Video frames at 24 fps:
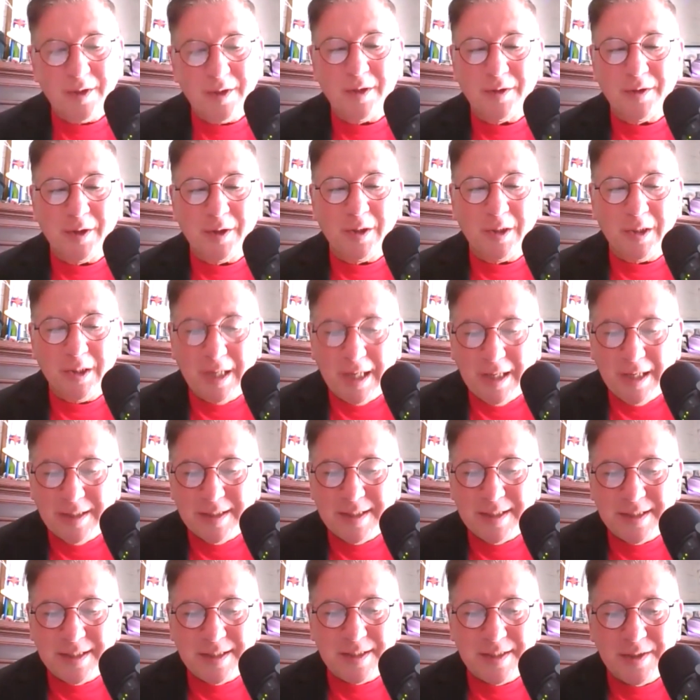The
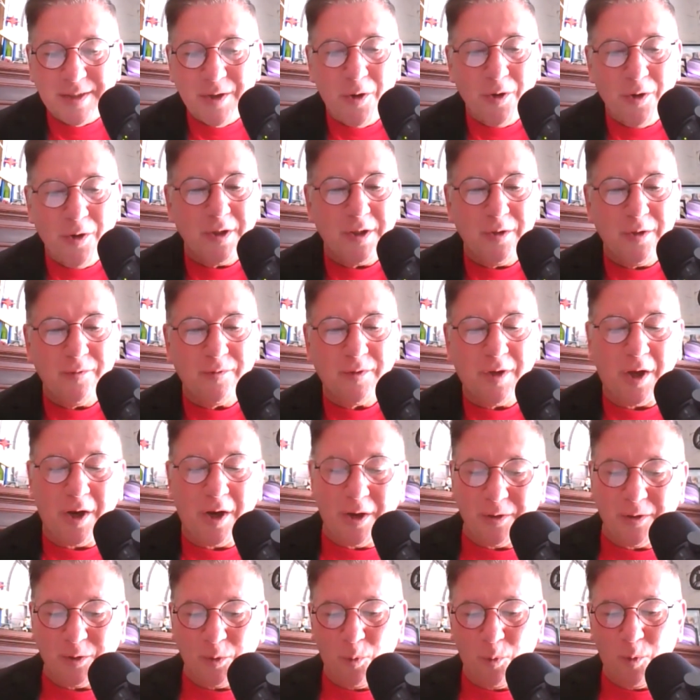latest song that you've got
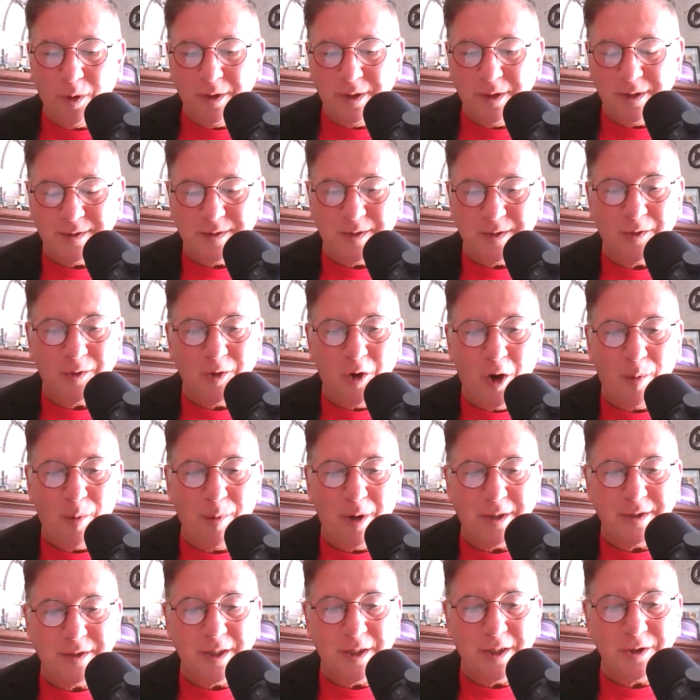out, the one that caught
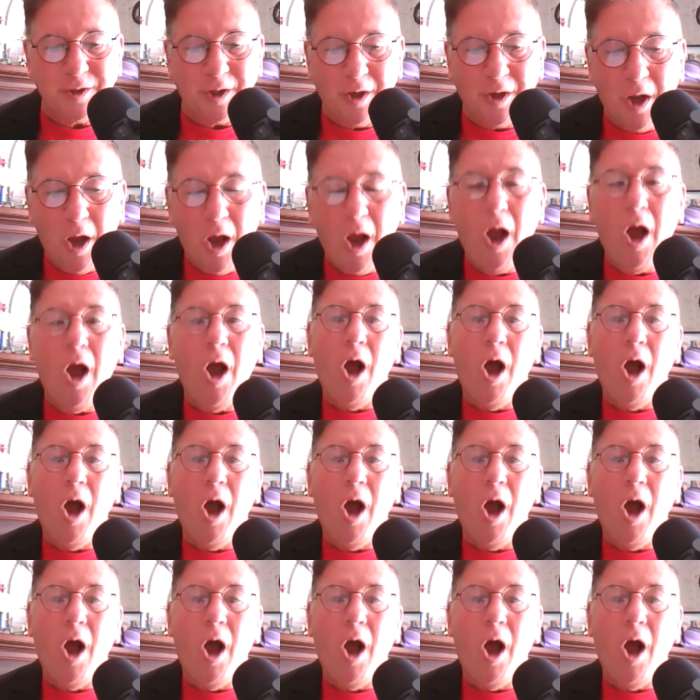my attention,